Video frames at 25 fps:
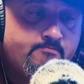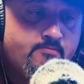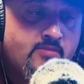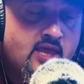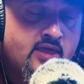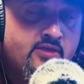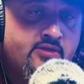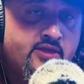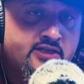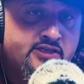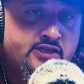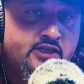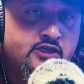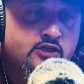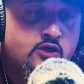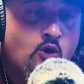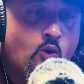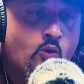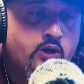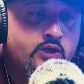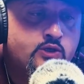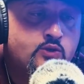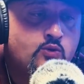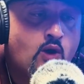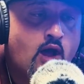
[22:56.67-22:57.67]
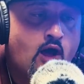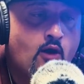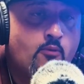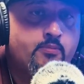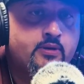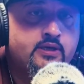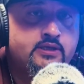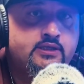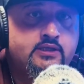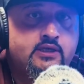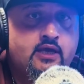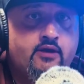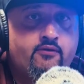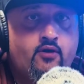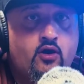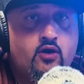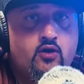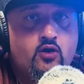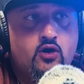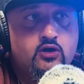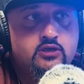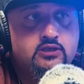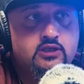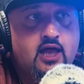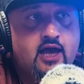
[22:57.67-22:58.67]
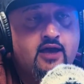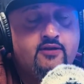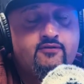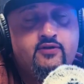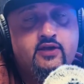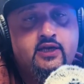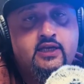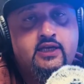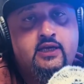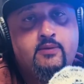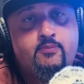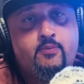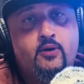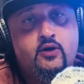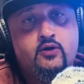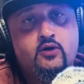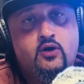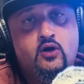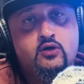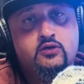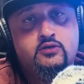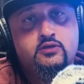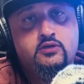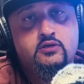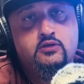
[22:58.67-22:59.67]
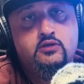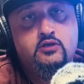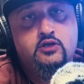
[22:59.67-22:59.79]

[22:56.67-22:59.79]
This is going to help us save our dog's life and keep our dogs